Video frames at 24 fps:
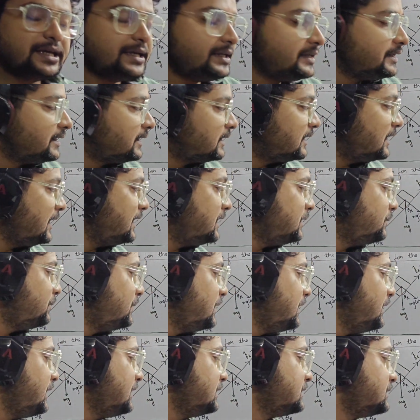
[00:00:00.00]
the inclined
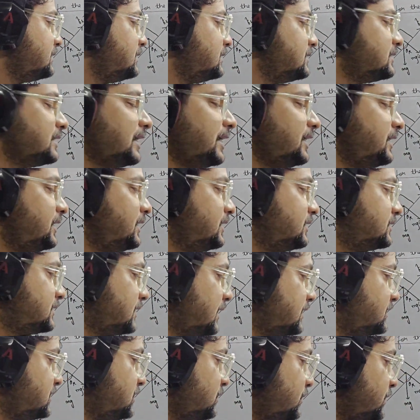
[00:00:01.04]
plane is designed in
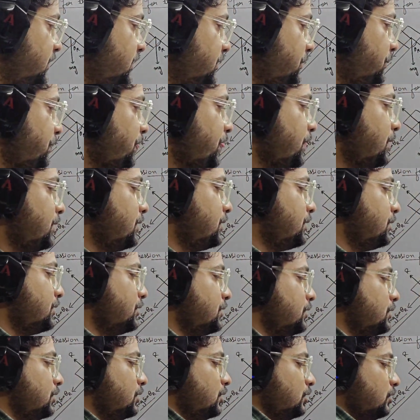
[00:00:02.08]
such a way.
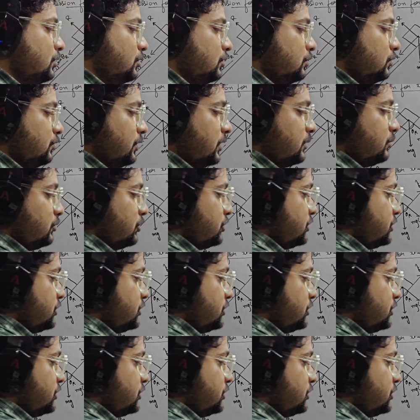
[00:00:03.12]
Oh, one